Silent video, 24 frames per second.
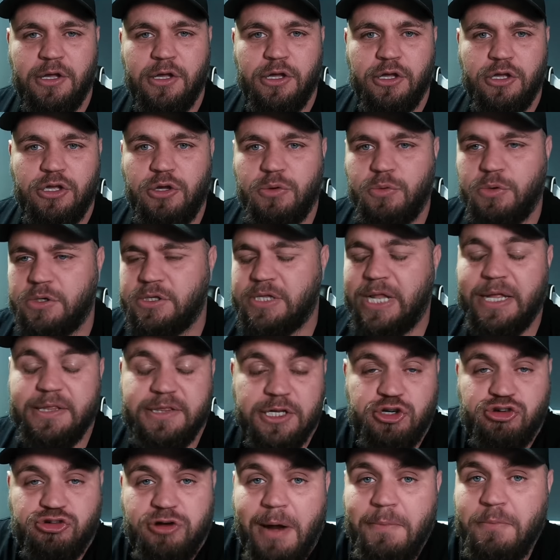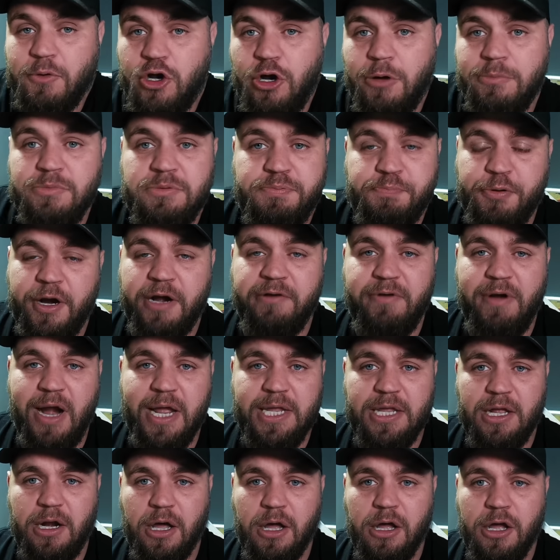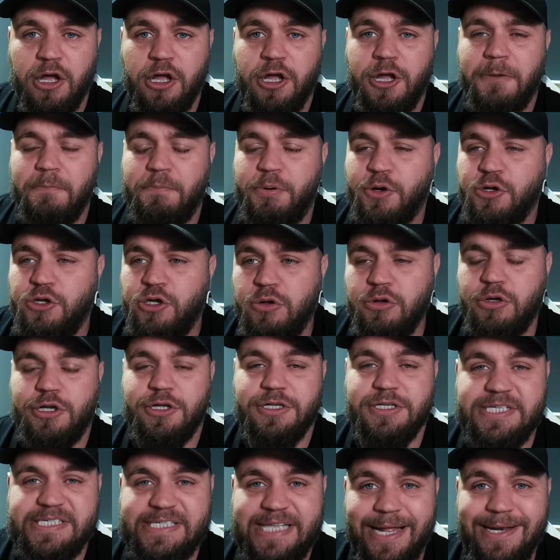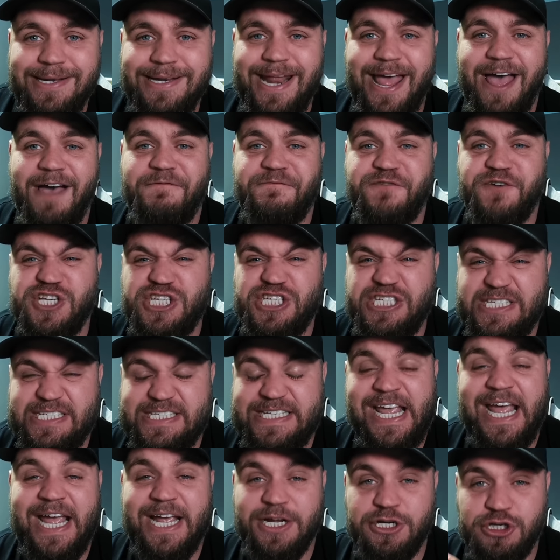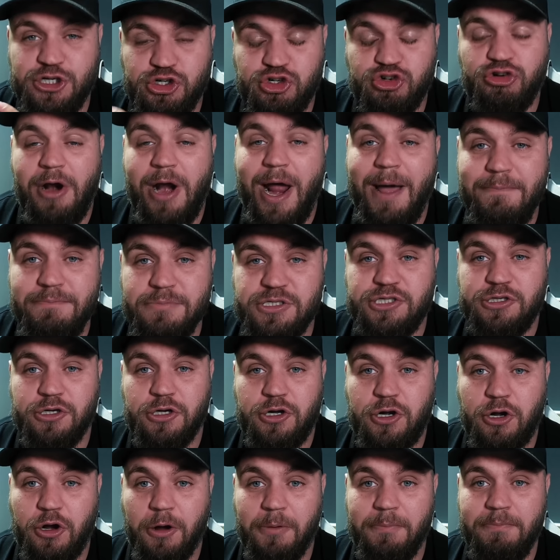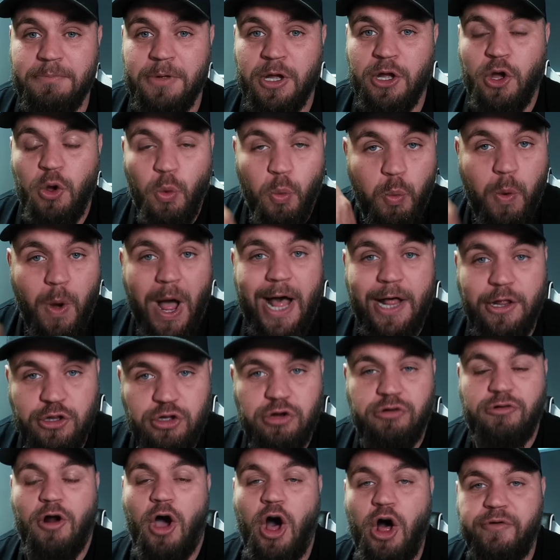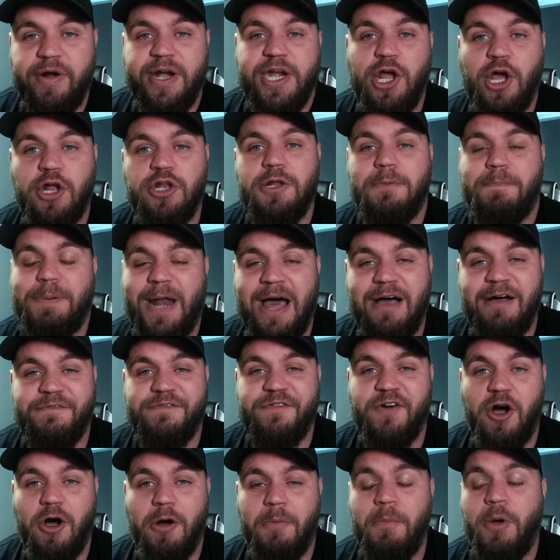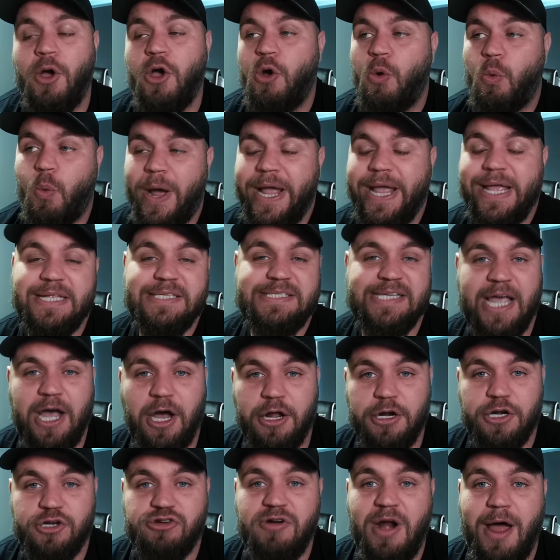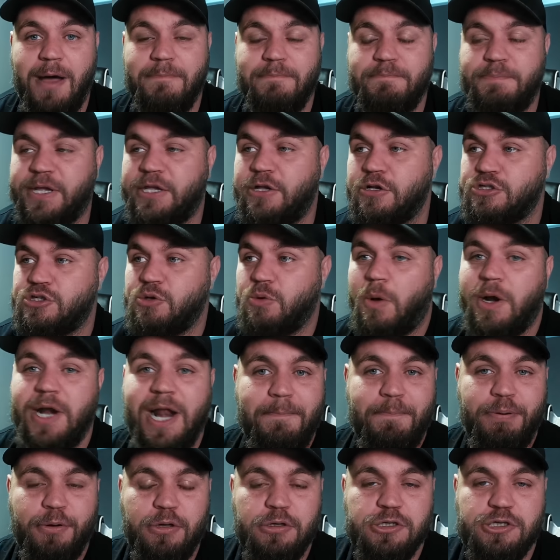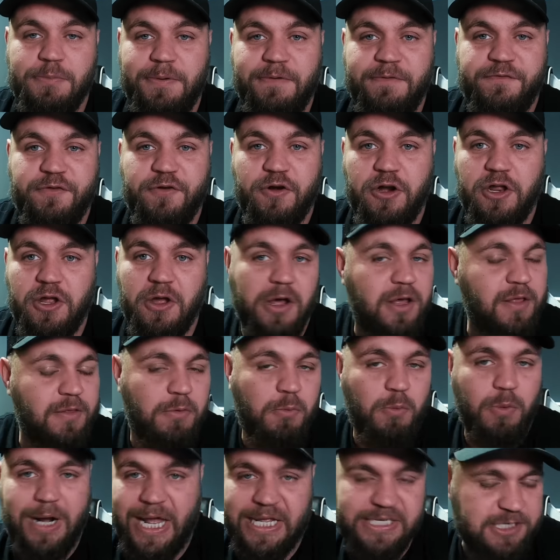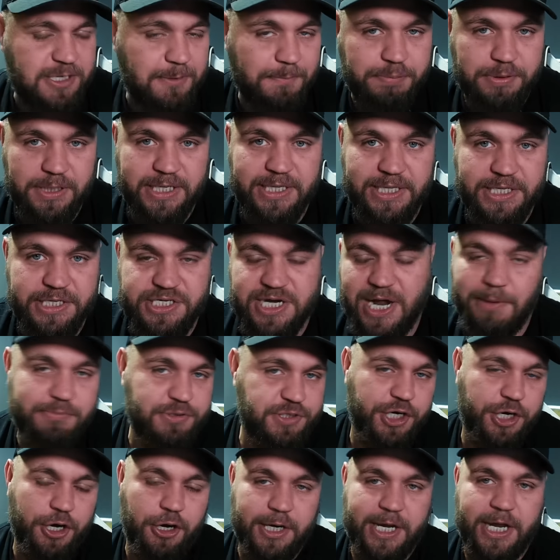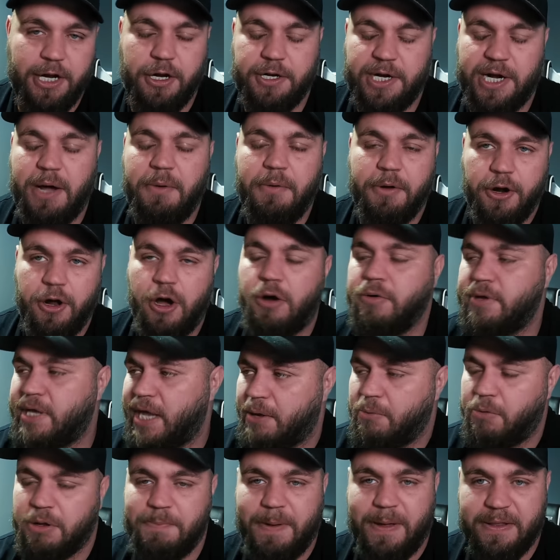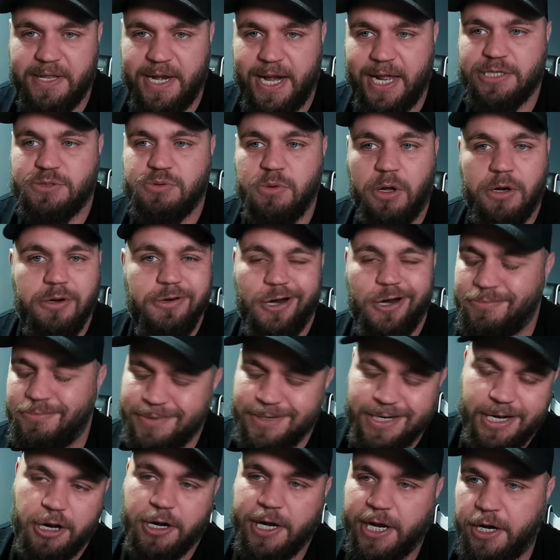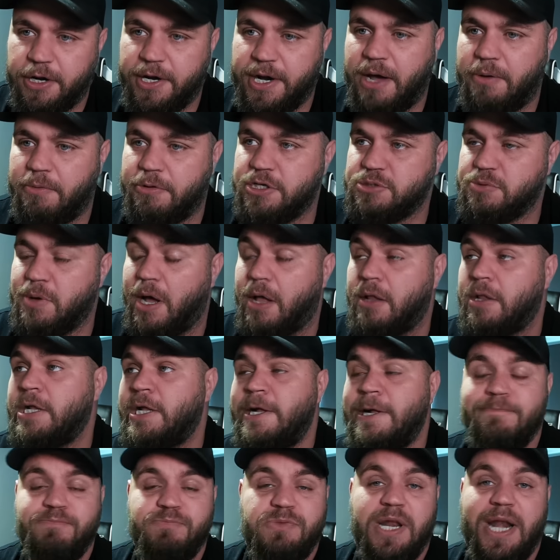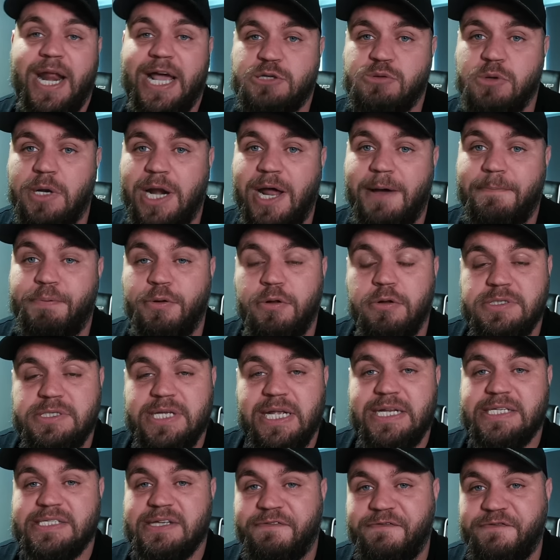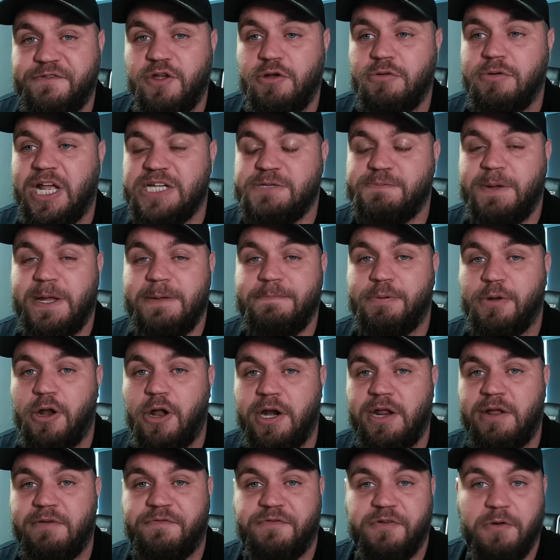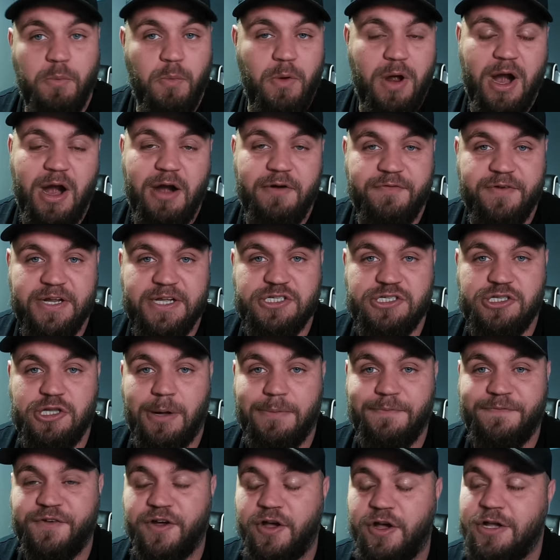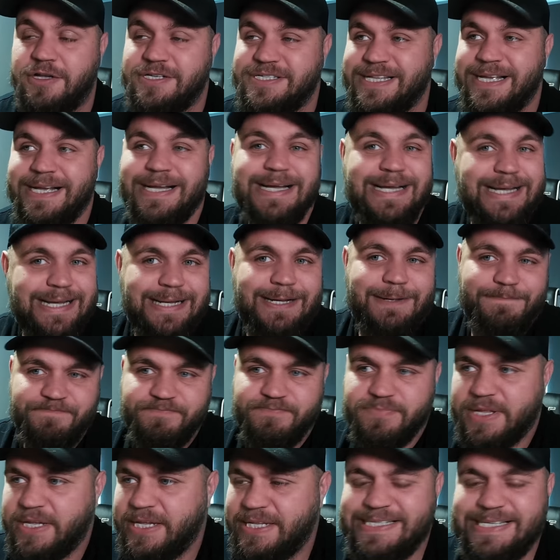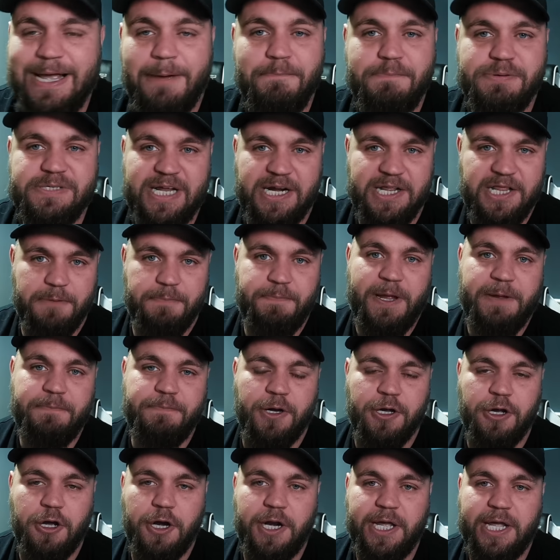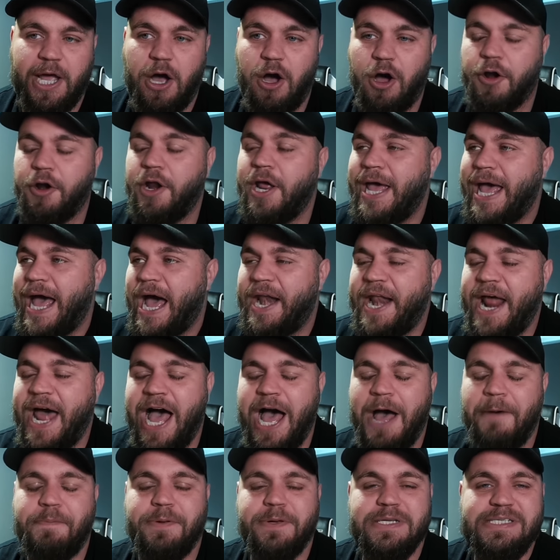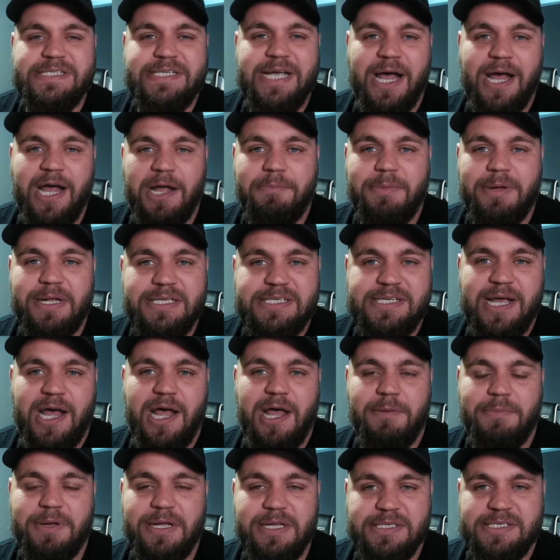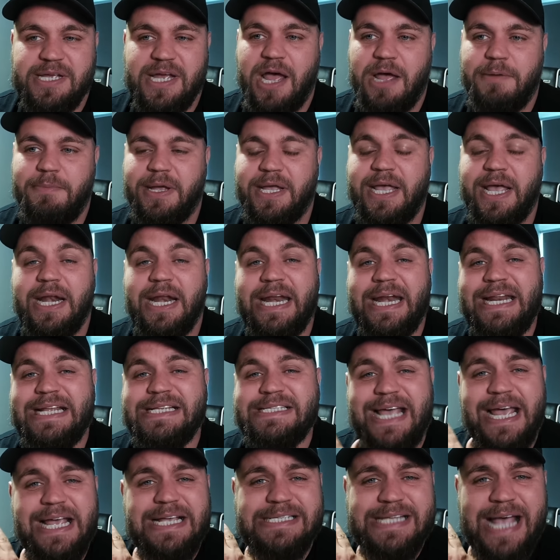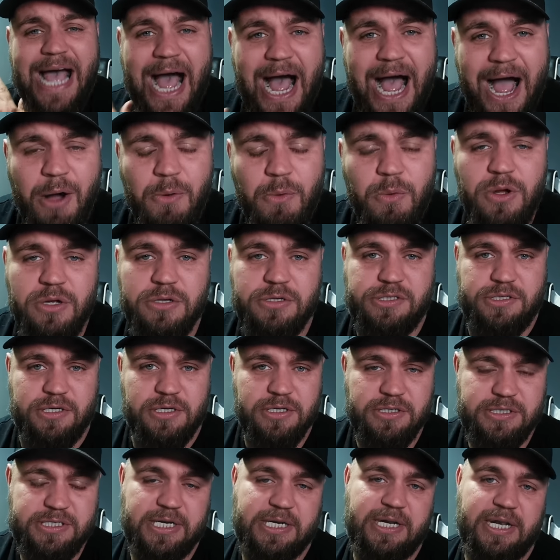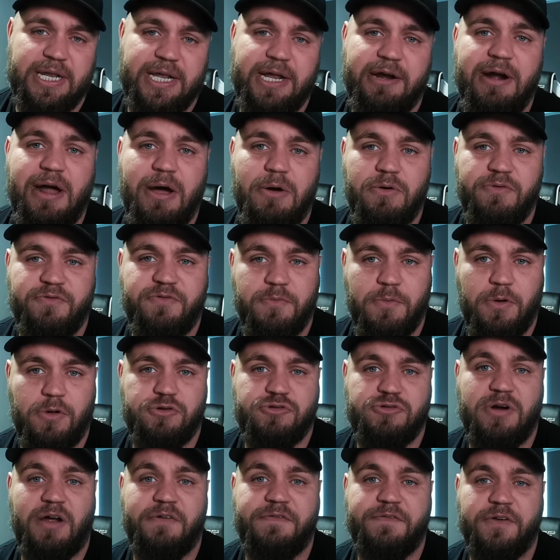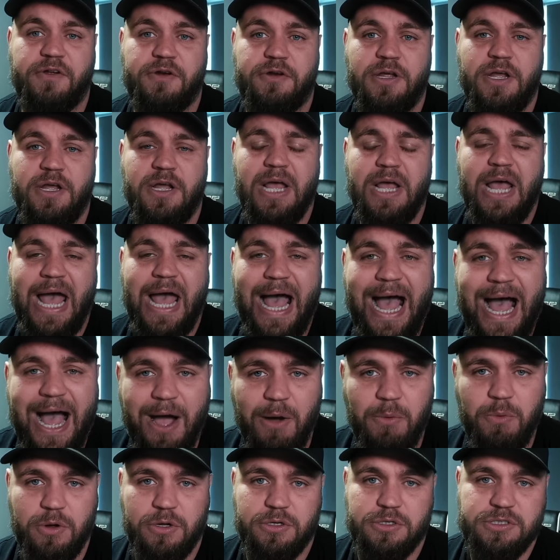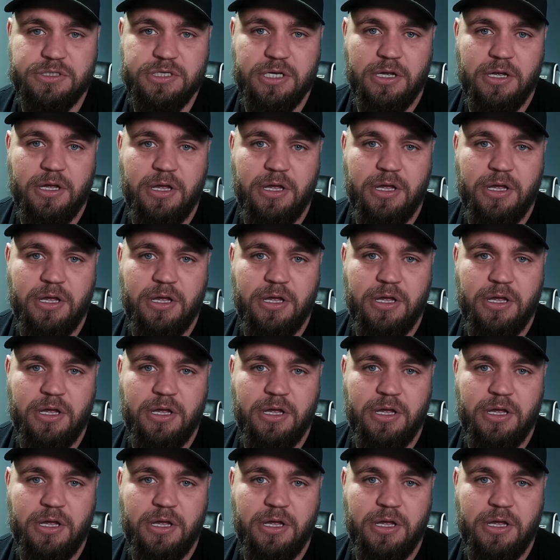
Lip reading: You would like, the tram comes pretty regular, but you can stand there for six trams to come while you're already on the platform waiting to get on a tram, because the one that pulls up in front of you, well, that's completely jammed. You're not getting on that one. Okay, what about the next one? you're not getting on that one as well. The next one that pulls in is a few less people on it from wherever it stopped first. 10% of the people are going to get on. And that happens time and time and time again. And it takes hours to clear out from Old Trafford. Hours.